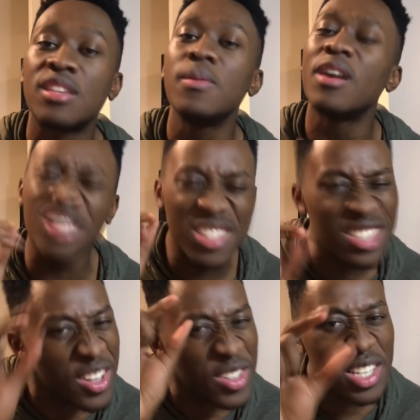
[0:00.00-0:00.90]
To me, are
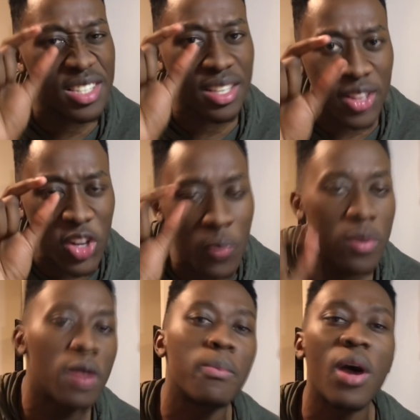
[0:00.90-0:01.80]
still just a little
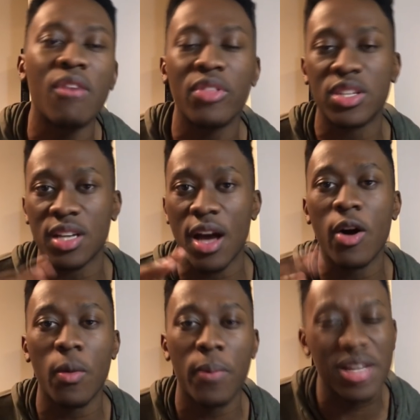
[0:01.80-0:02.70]
bit above the
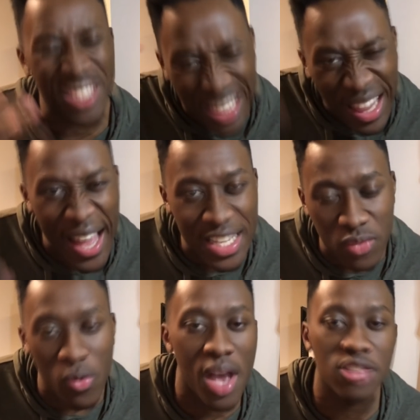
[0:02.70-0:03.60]
Chicago Bears
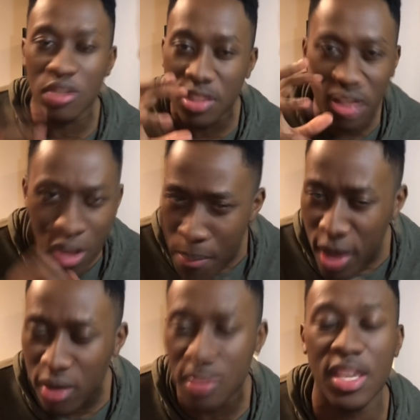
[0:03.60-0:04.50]
class-wise. They're still a
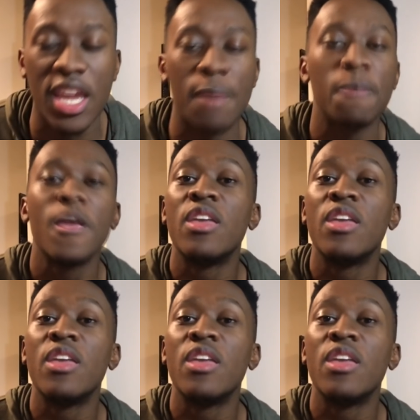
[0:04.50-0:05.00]
better team.